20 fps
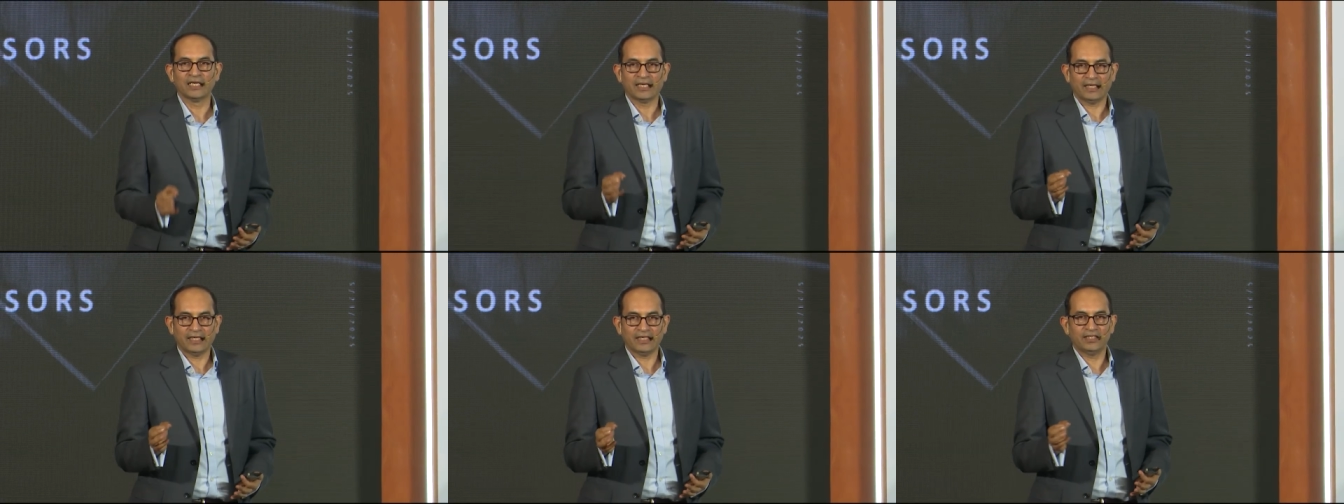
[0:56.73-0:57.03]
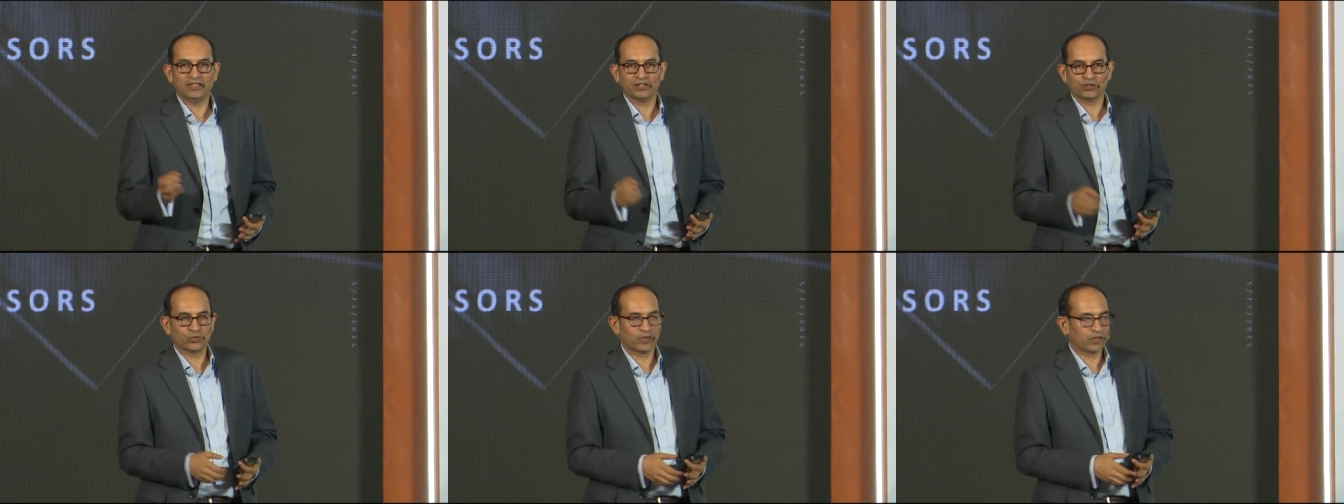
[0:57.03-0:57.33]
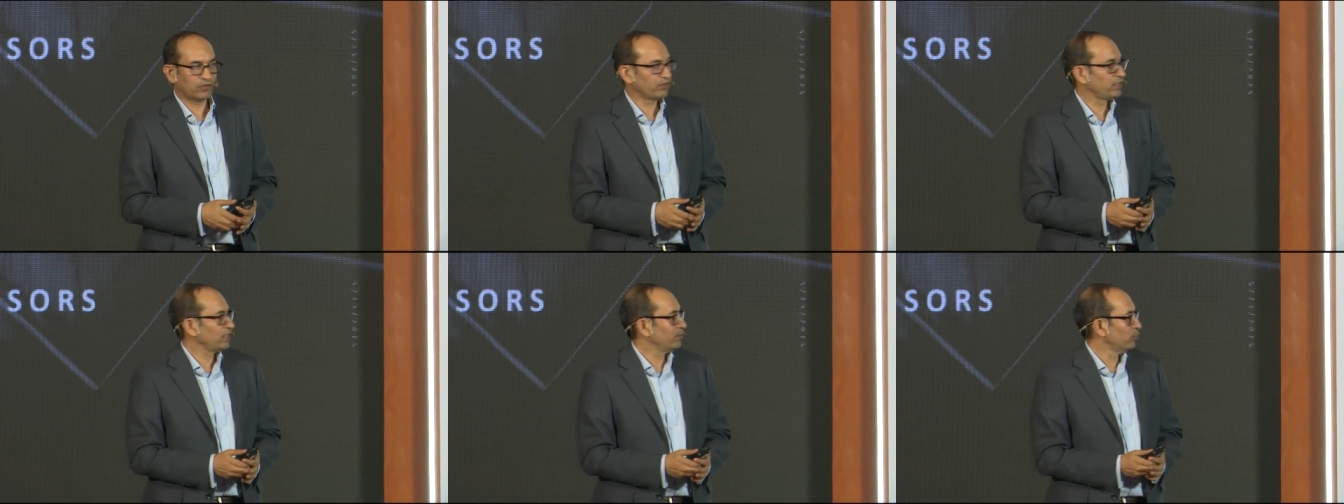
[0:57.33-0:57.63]
it is one
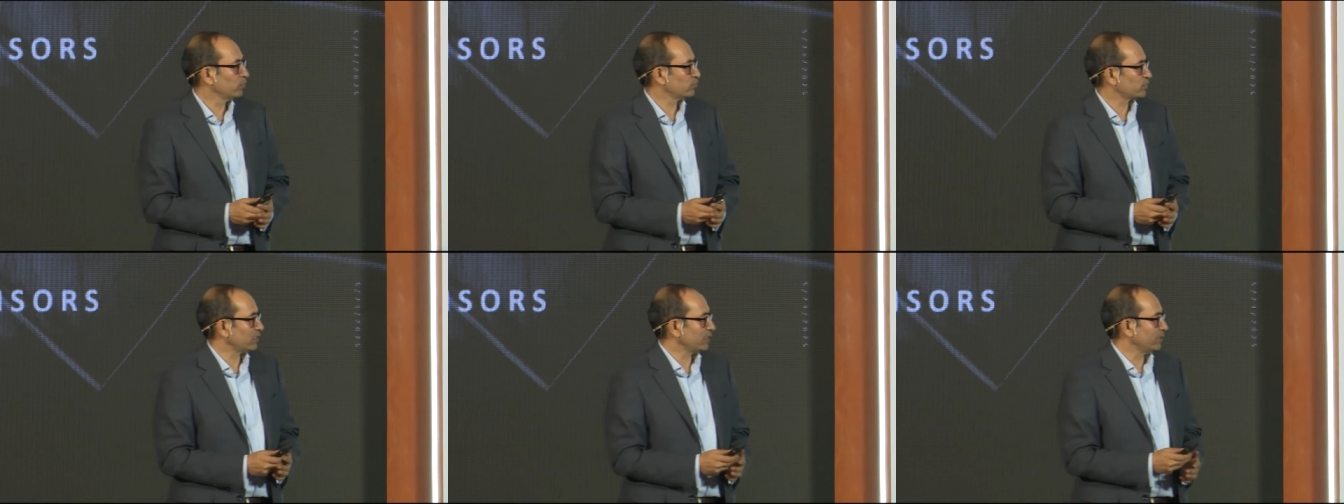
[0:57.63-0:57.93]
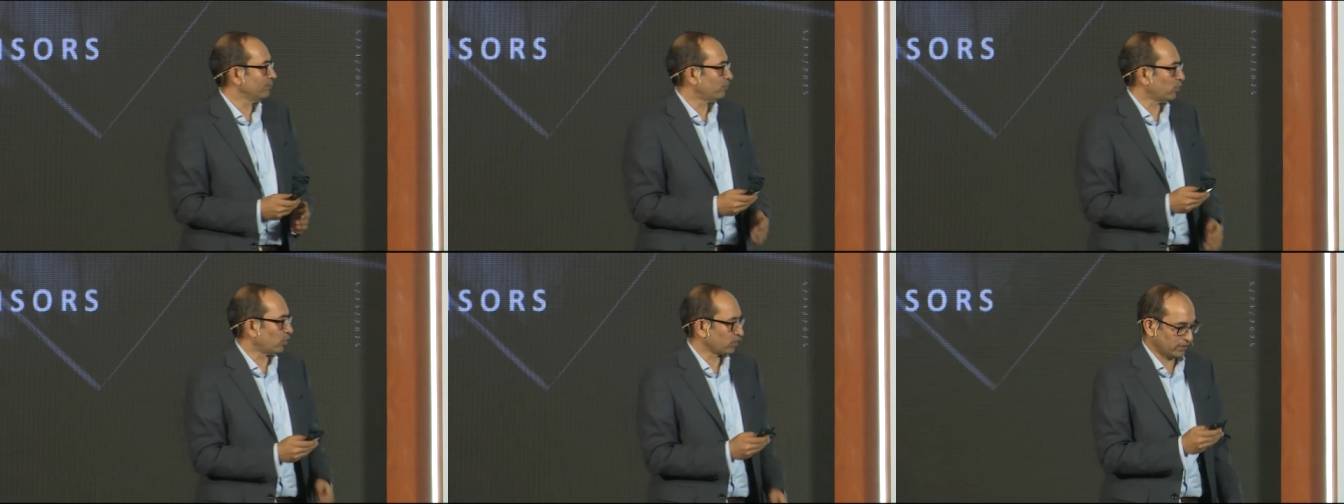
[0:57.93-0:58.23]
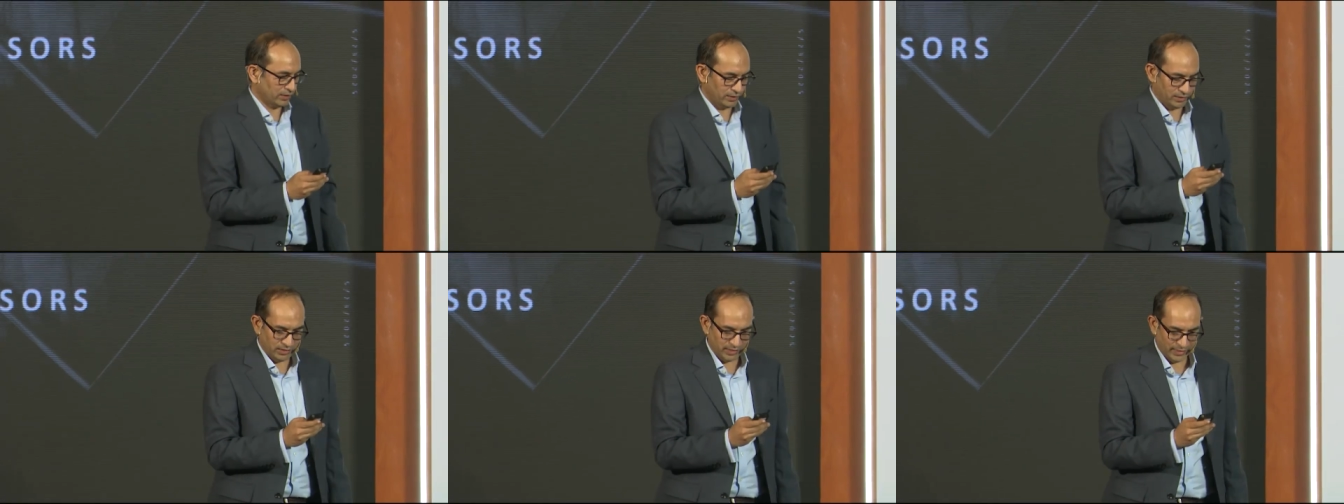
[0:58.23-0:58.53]
of the most
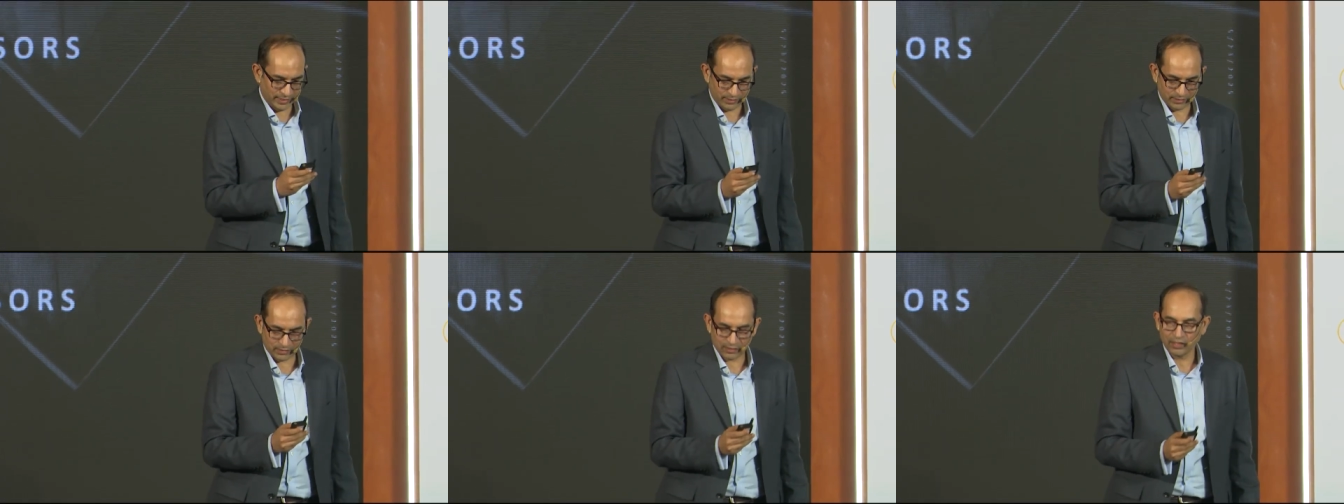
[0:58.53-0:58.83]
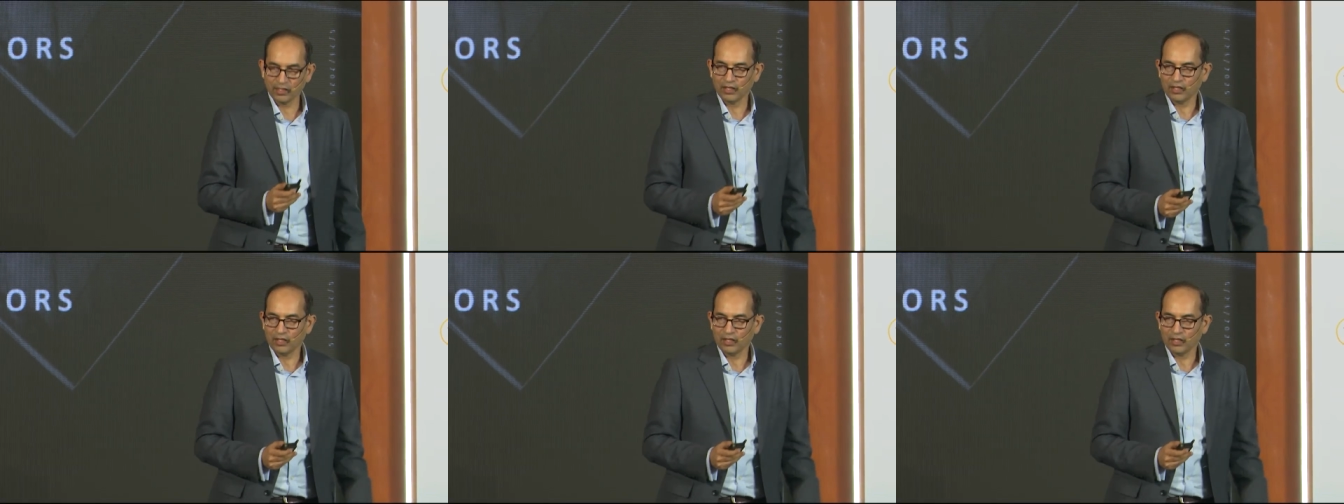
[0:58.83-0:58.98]
important things.